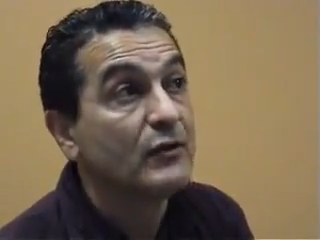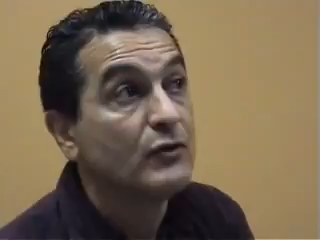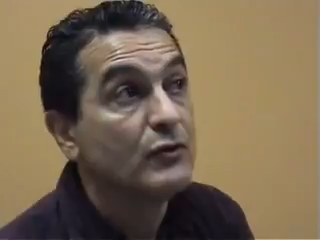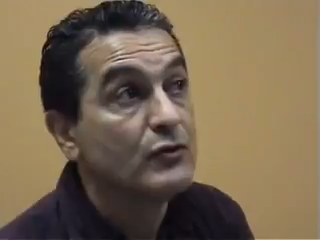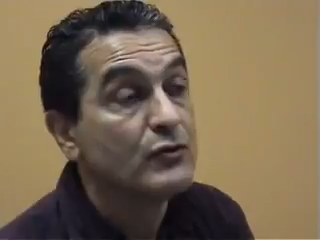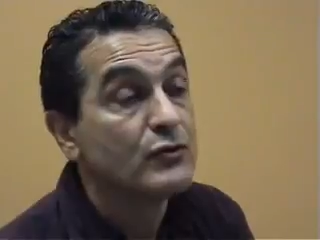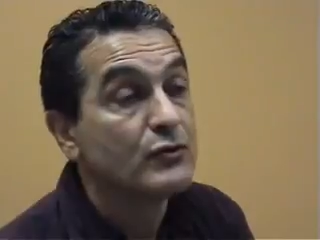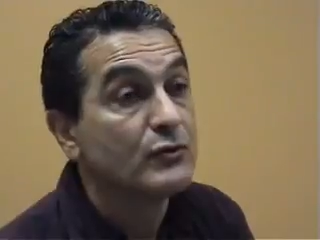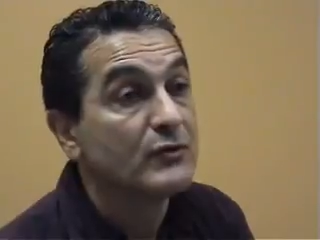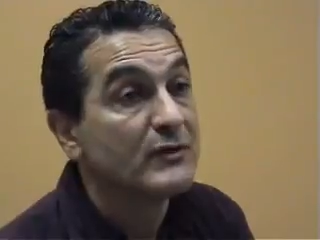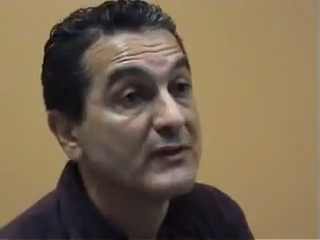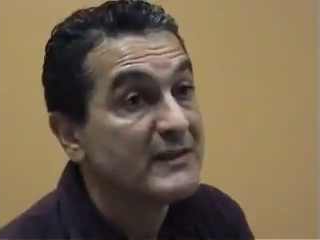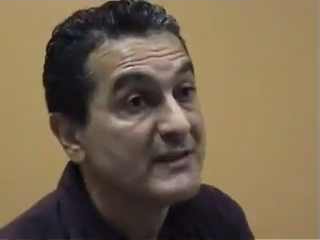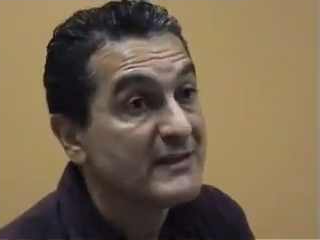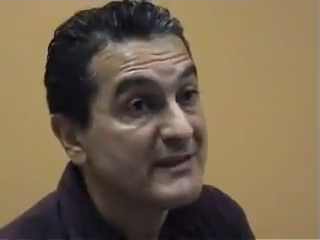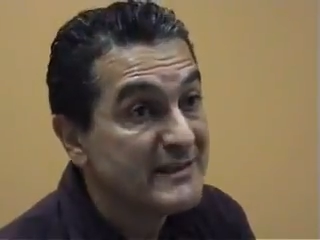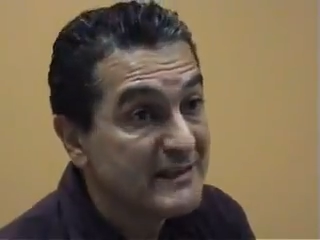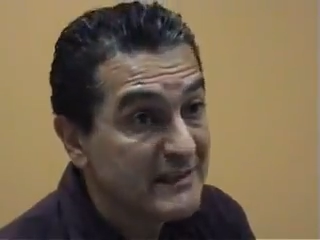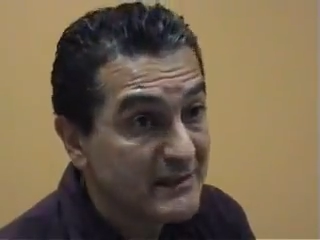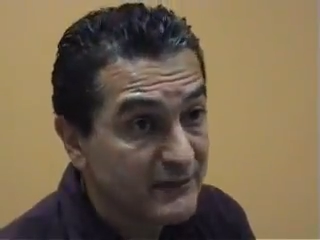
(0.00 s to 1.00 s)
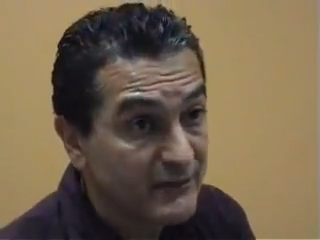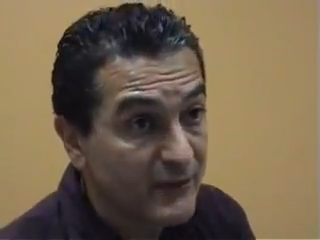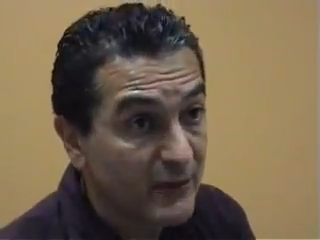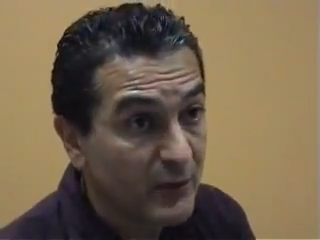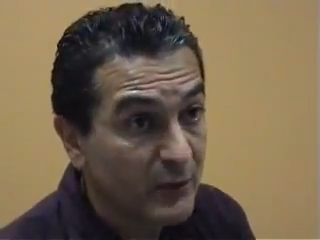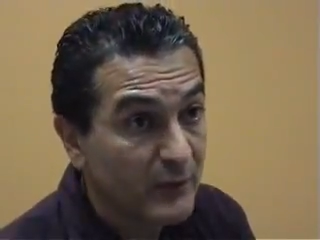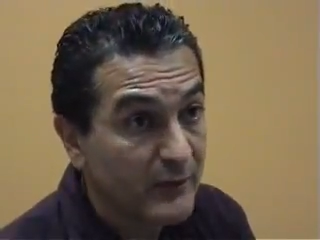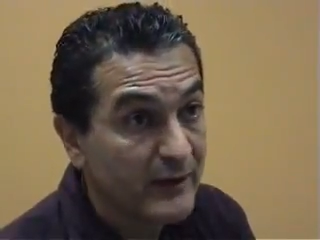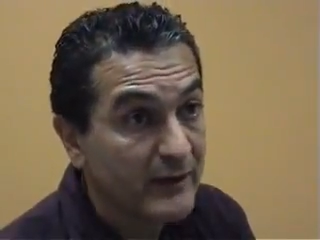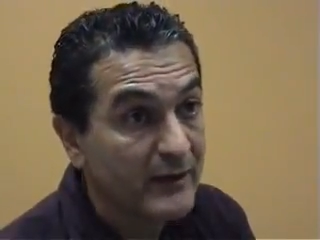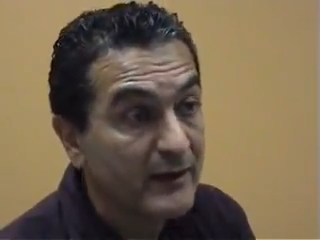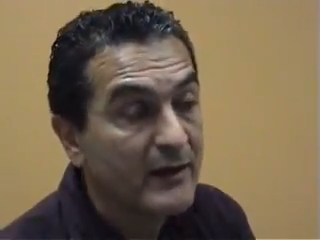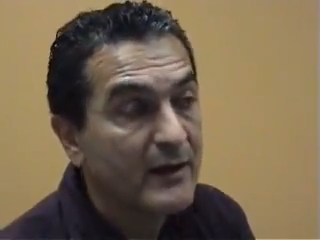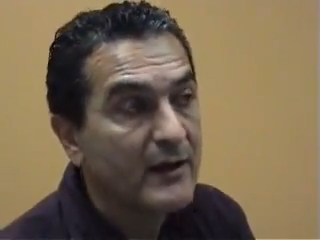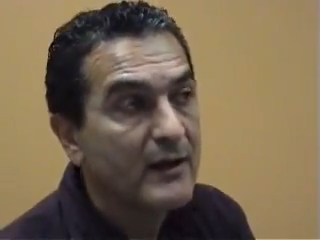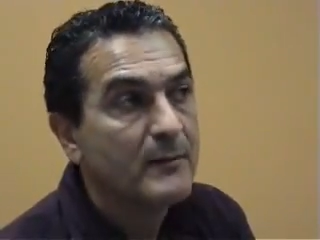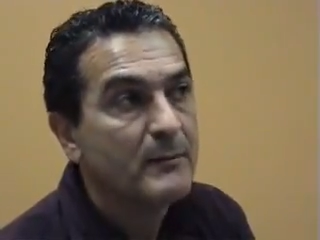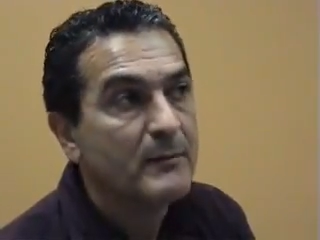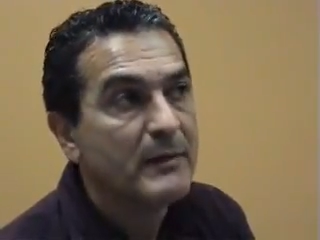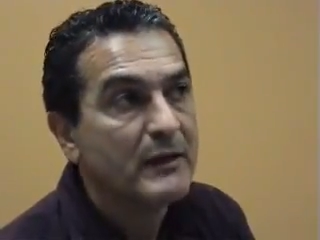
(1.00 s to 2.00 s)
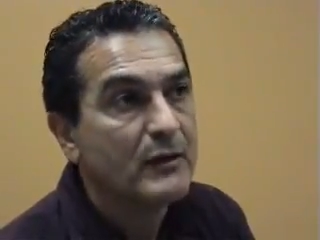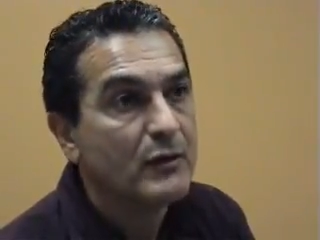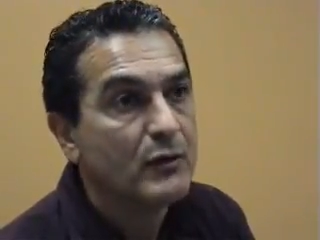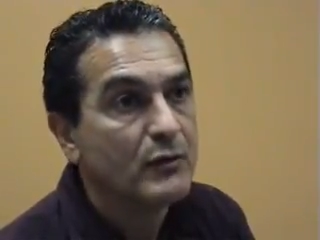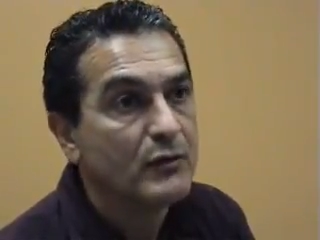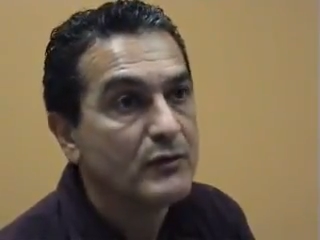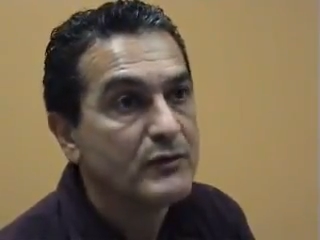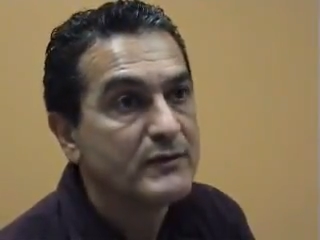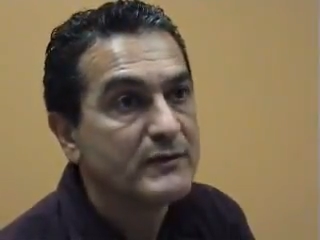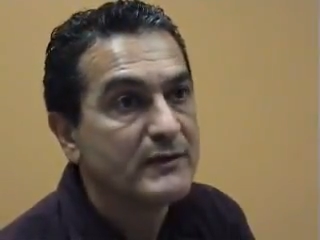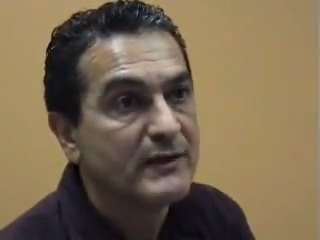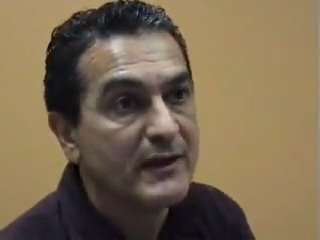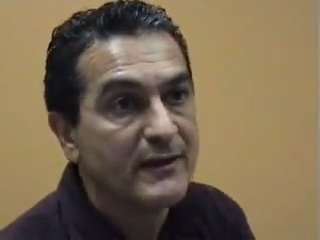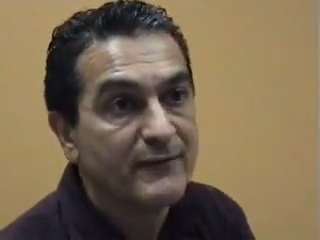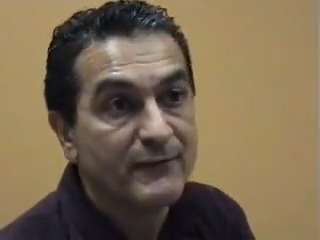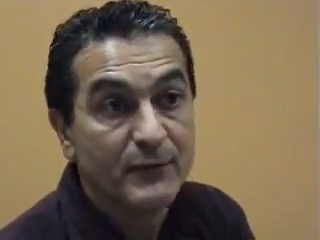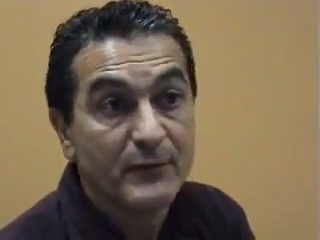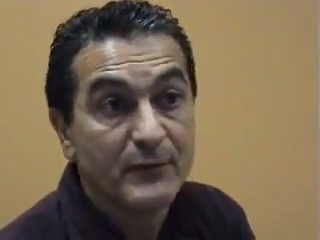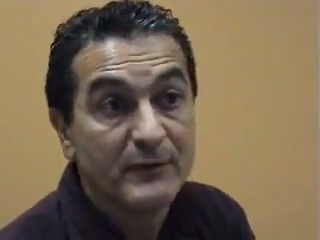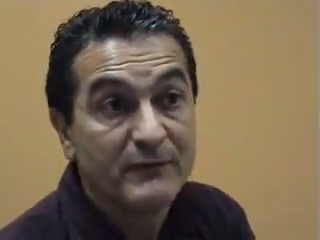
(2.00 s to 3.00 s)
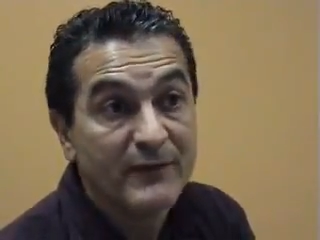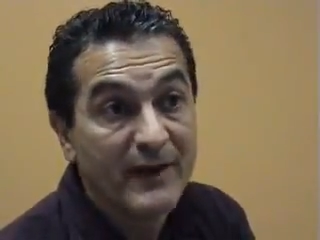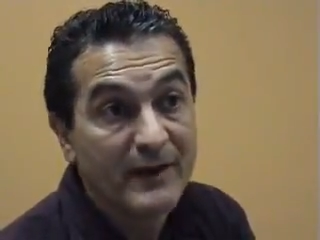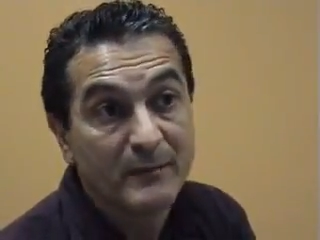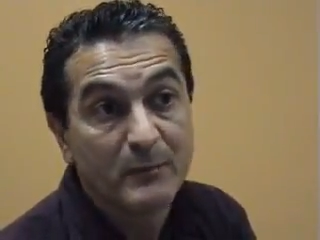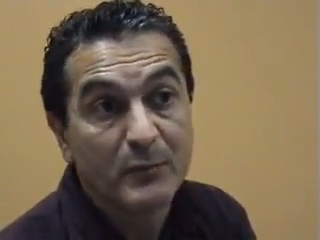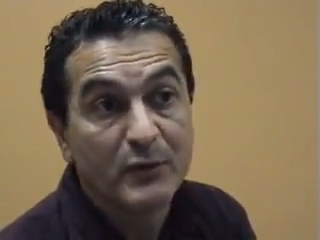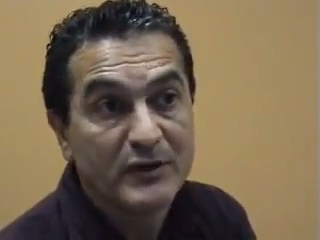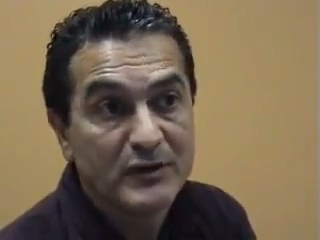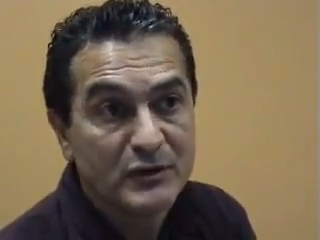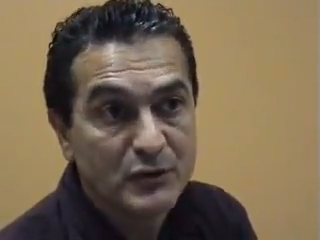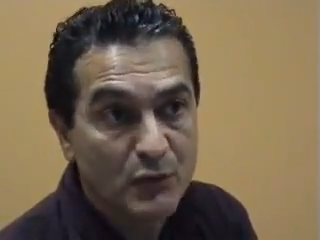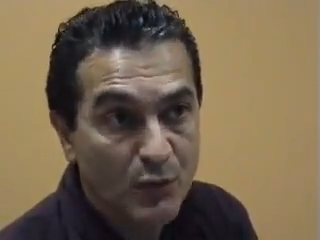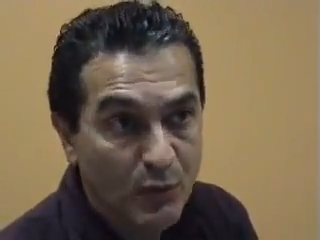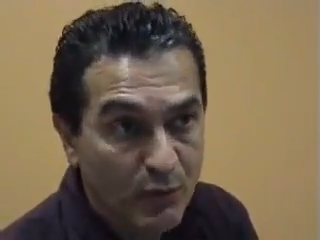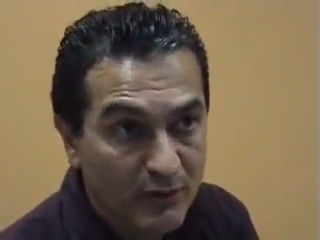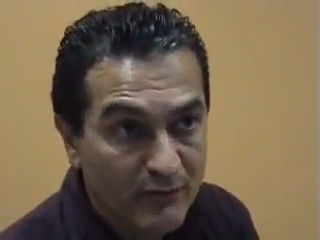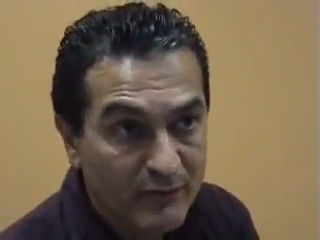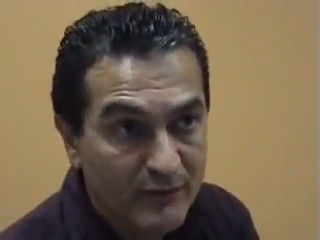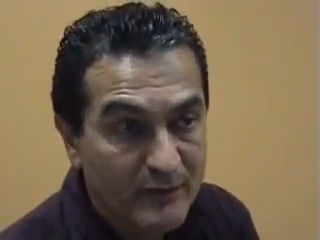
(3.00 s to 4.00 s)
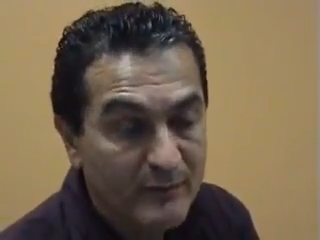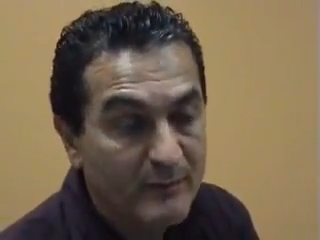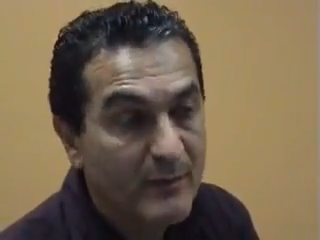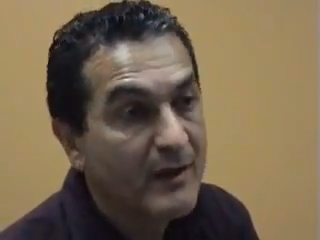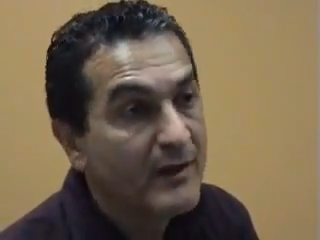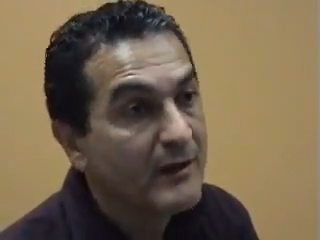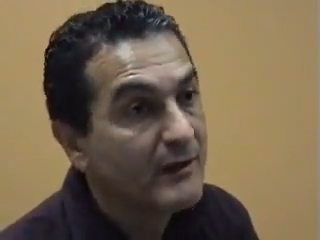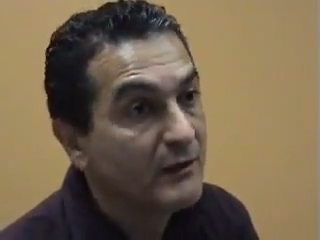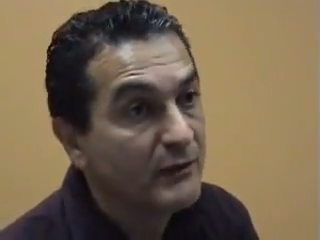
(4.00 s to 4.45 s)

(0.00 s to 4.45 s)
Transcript: you should consider following because if you in fact breach all of them,